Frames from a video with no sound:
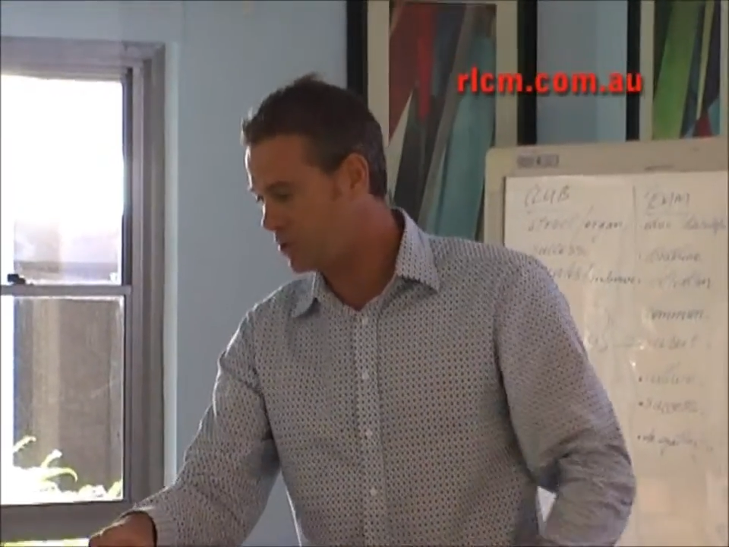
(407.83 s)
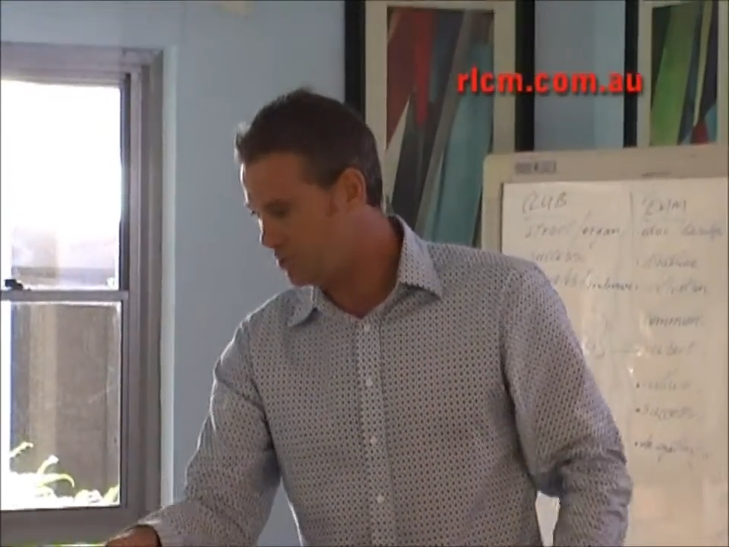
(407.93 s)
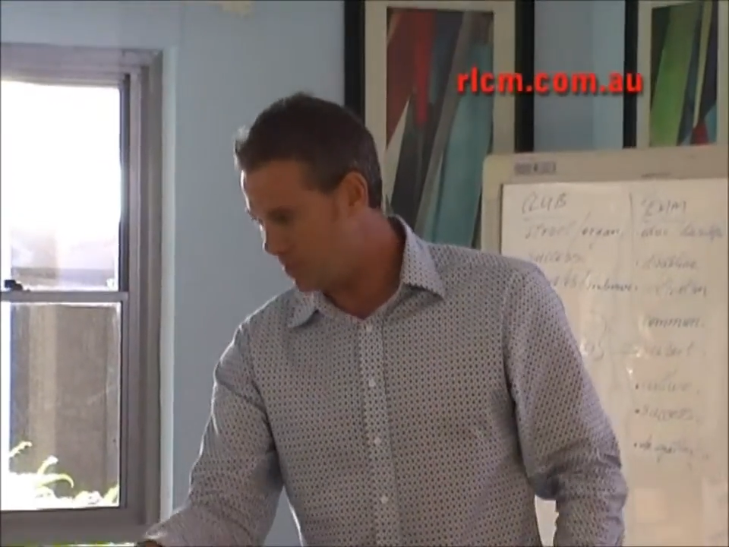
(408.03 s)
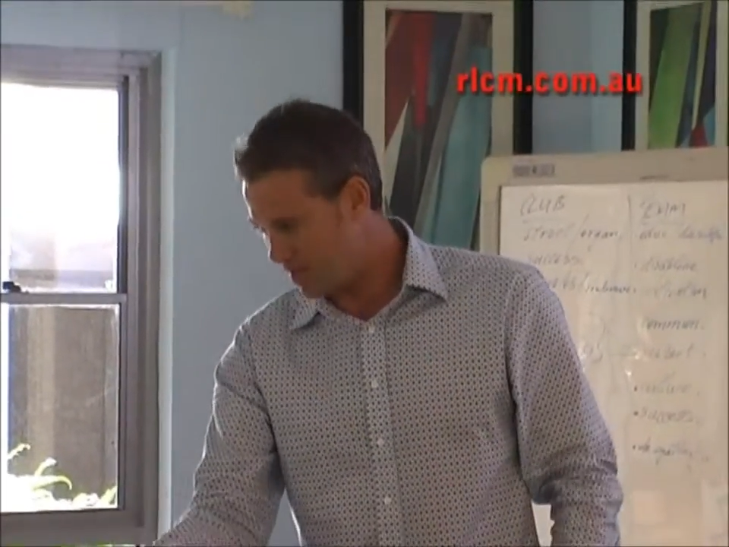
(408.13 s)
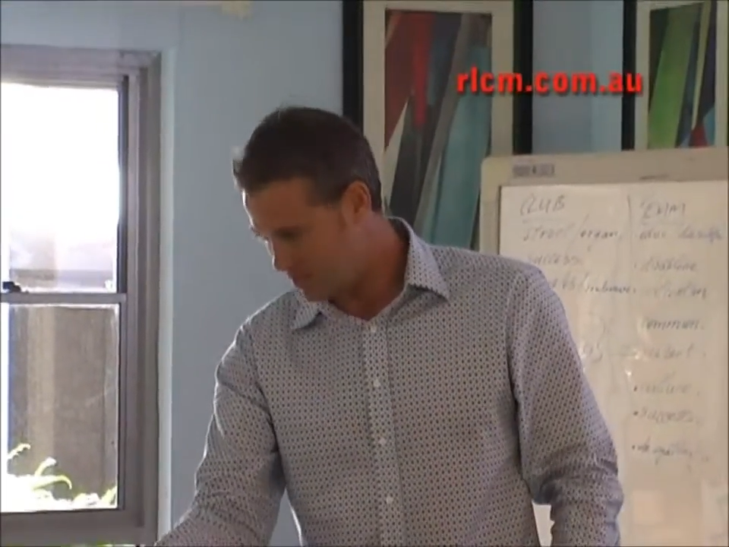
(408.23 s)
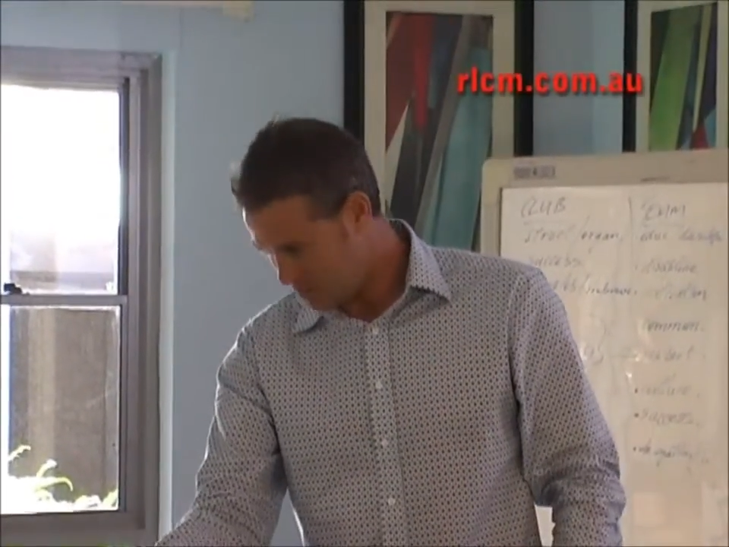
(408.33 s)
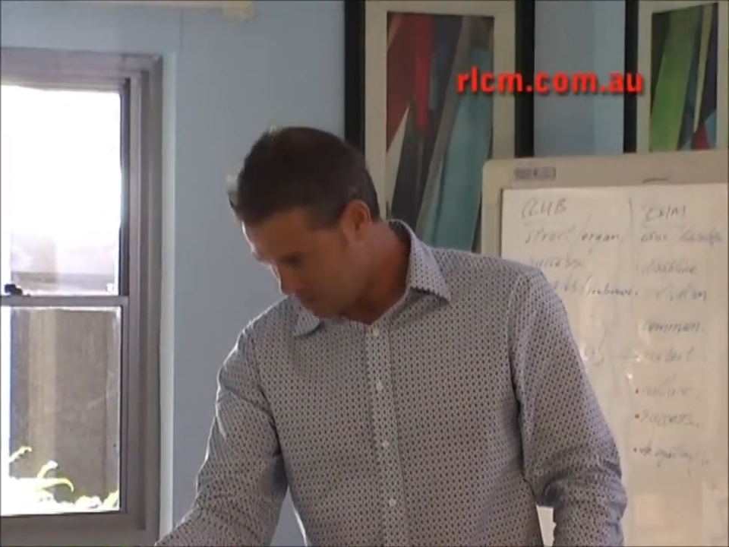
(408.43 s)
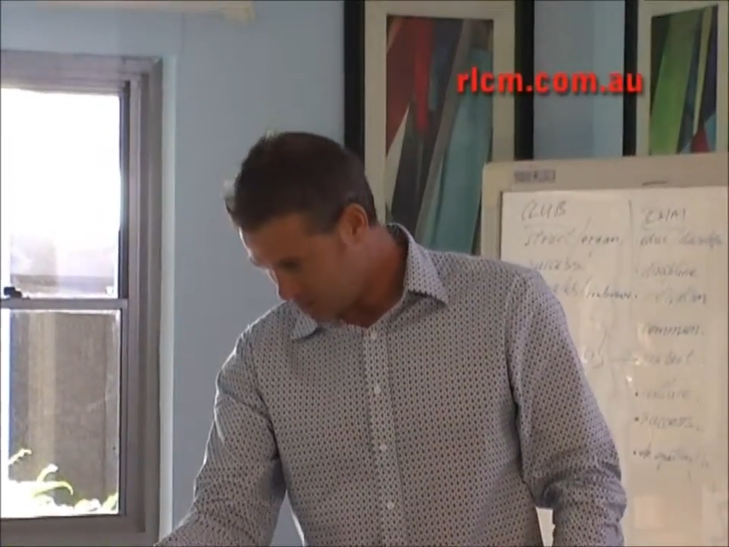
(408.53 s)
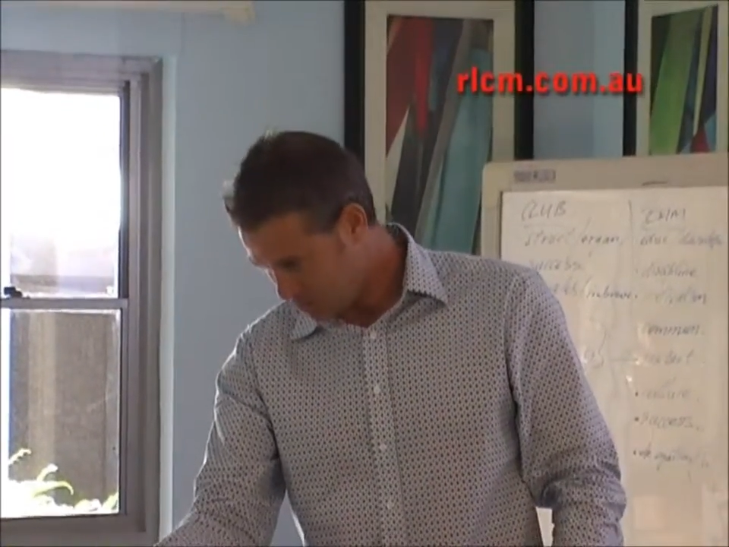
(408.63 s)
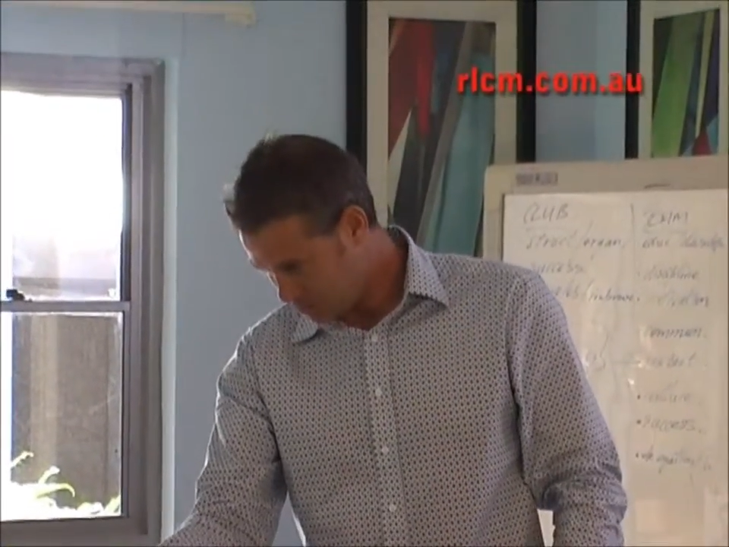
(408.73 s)
it's about
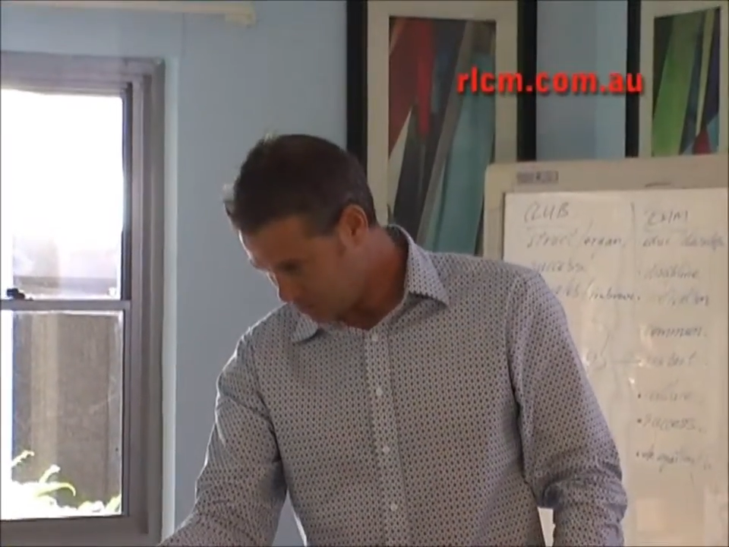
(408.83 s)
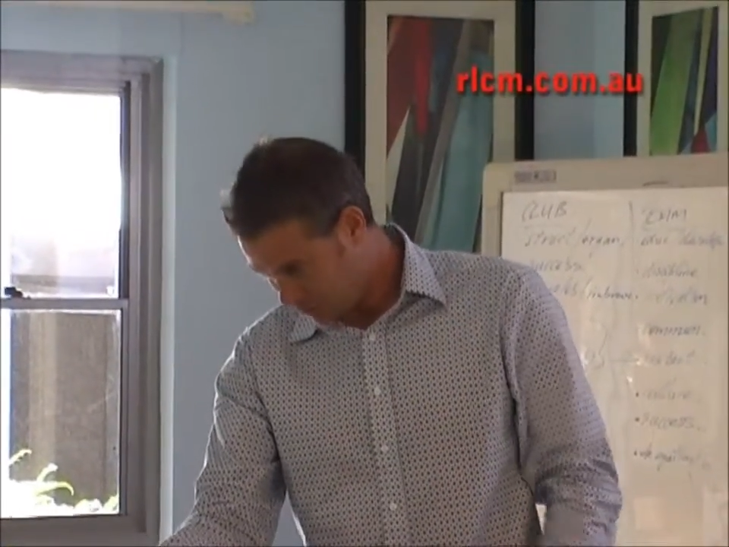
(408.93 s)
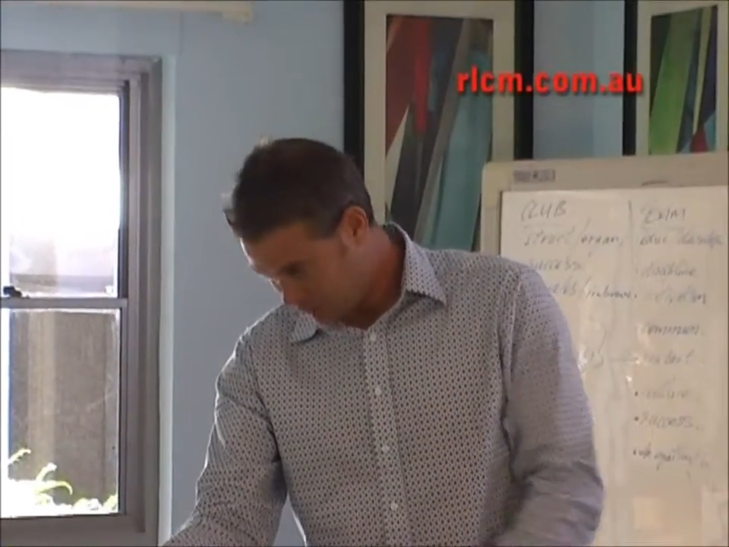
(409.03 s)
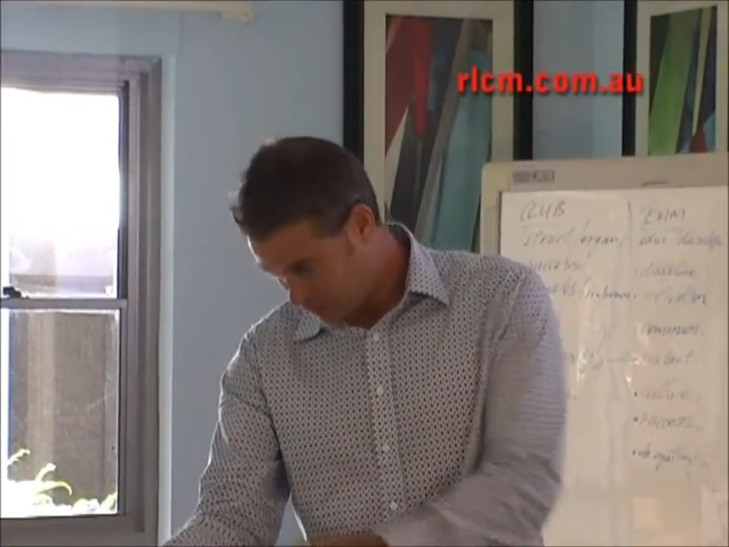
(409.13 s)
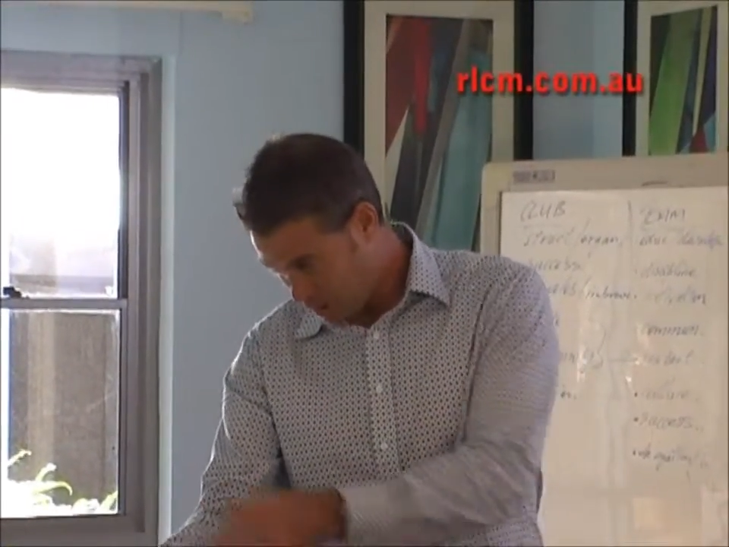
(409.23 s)
just soft.